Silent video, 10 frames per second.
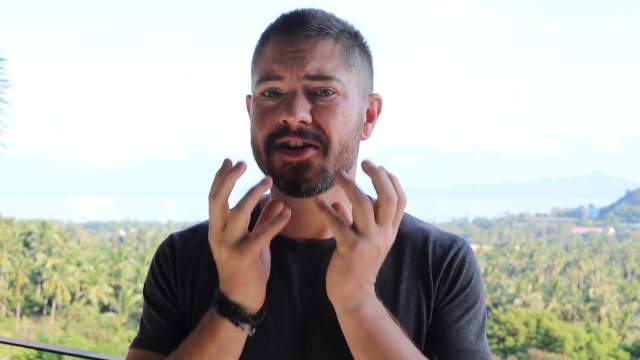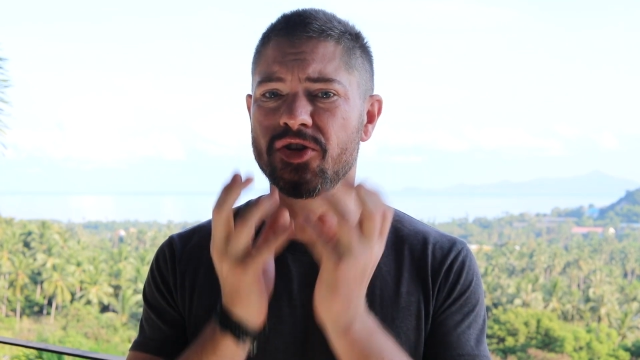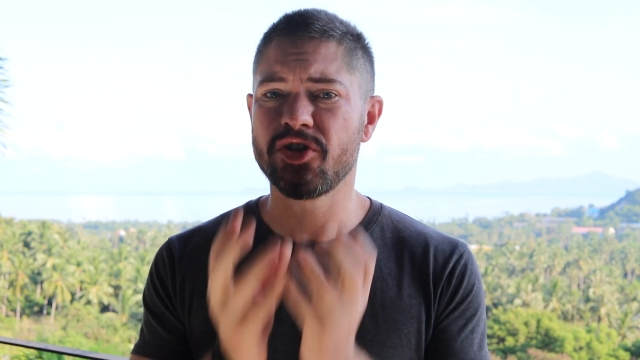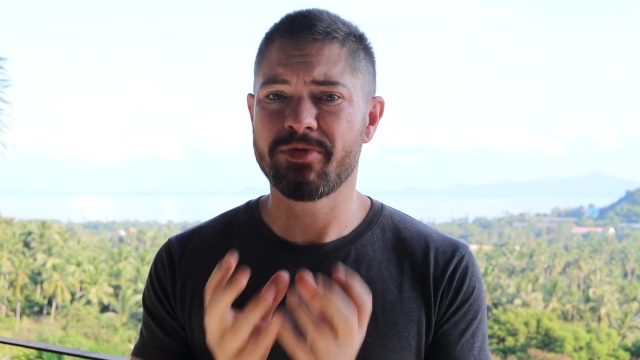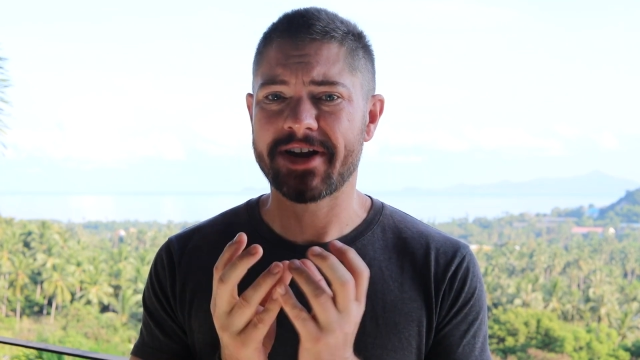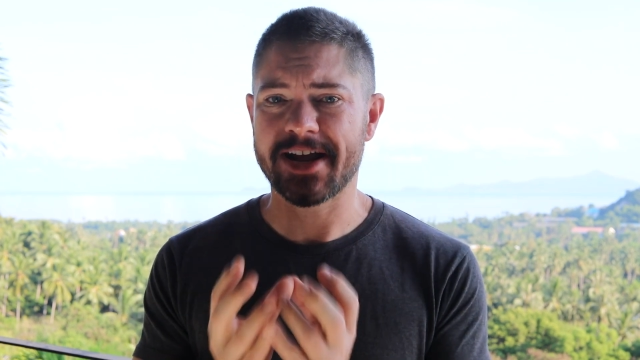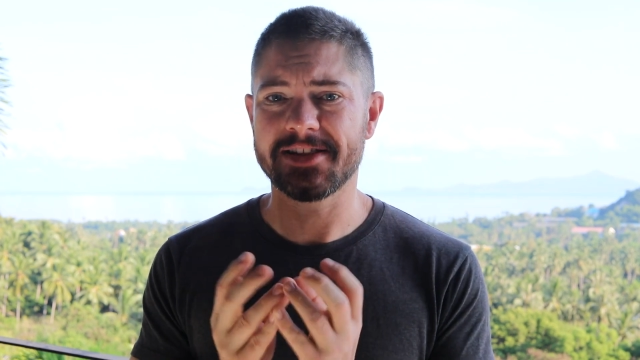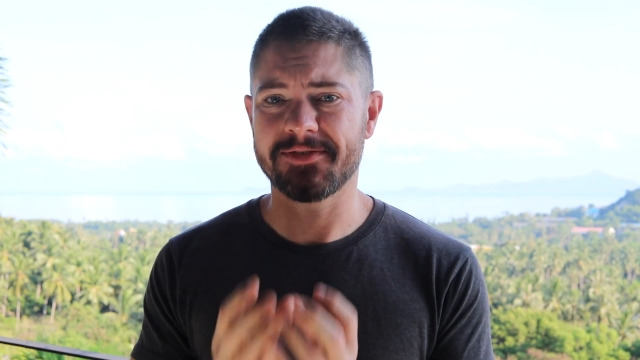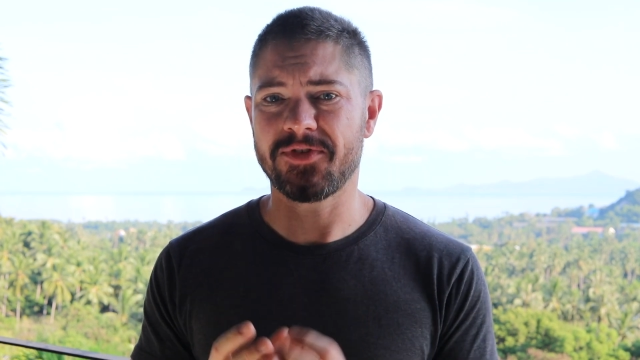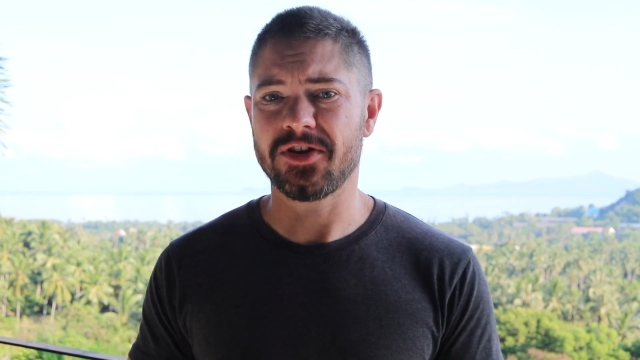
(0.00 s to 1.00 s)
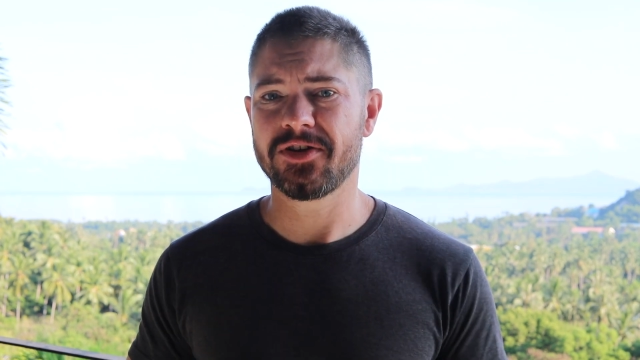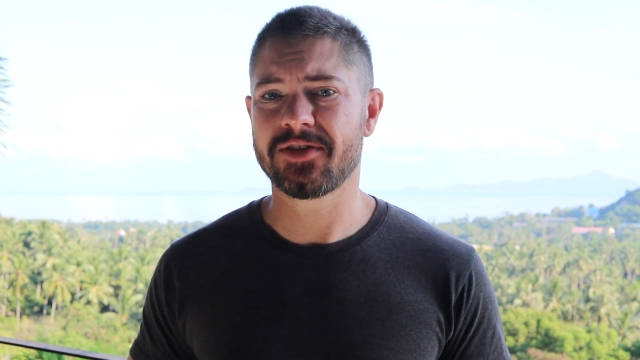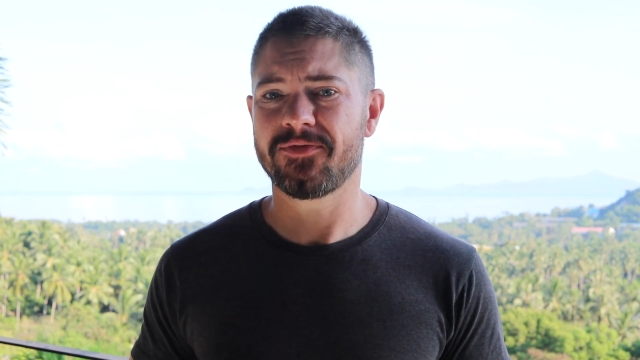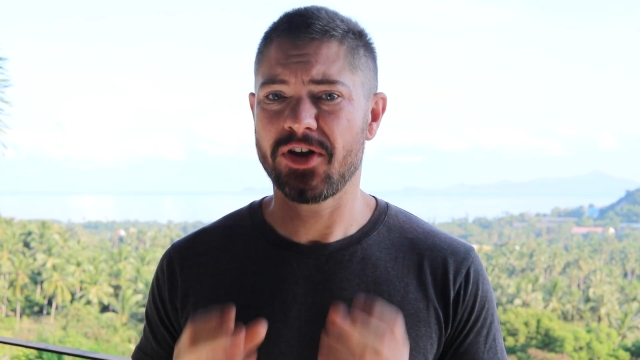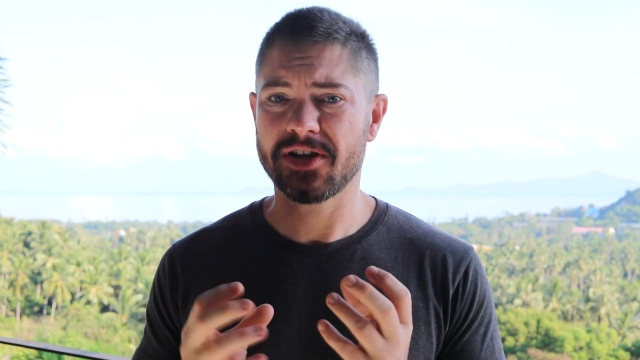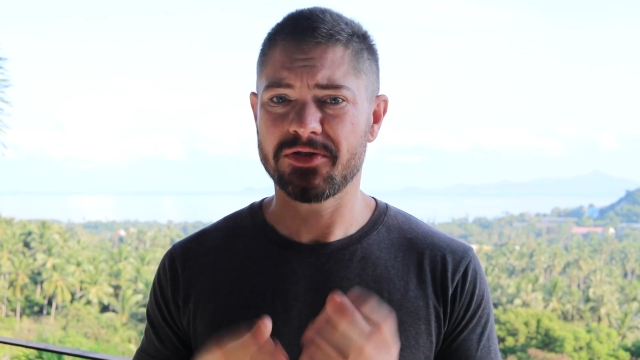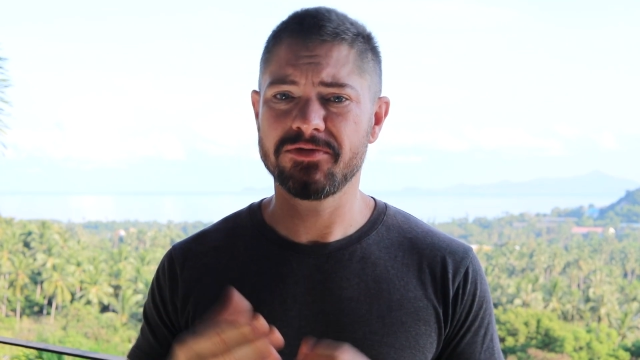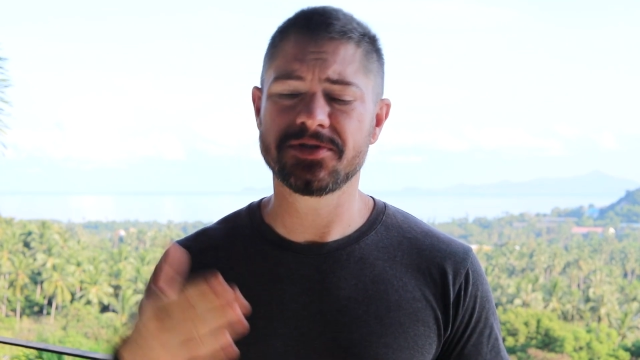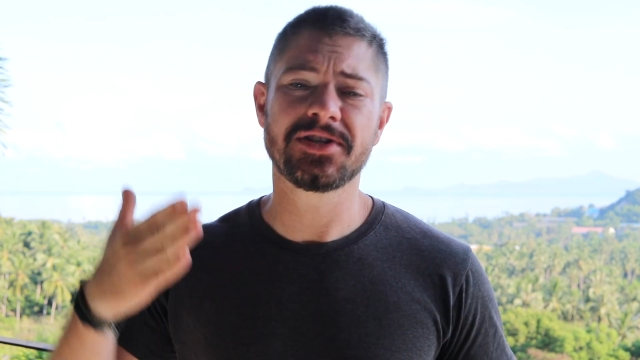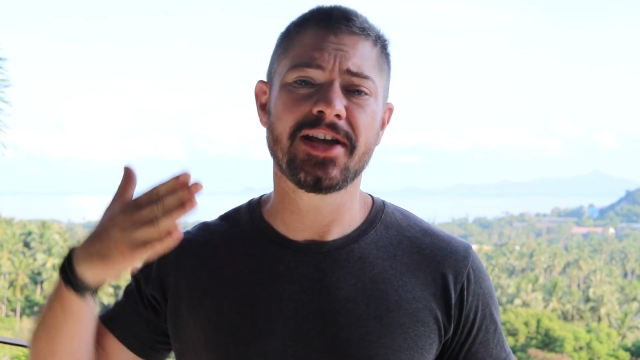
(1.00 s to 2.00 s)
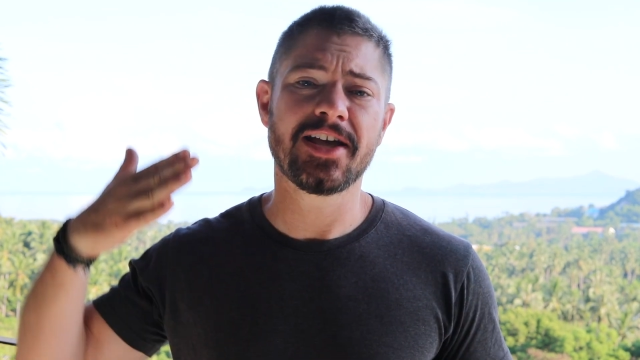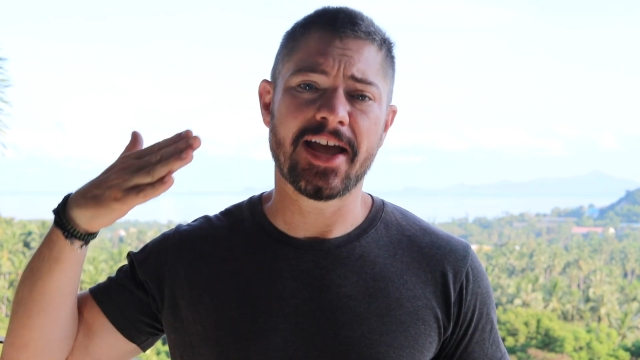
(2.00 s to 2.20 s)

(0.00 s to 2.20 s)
lubricate the follicles,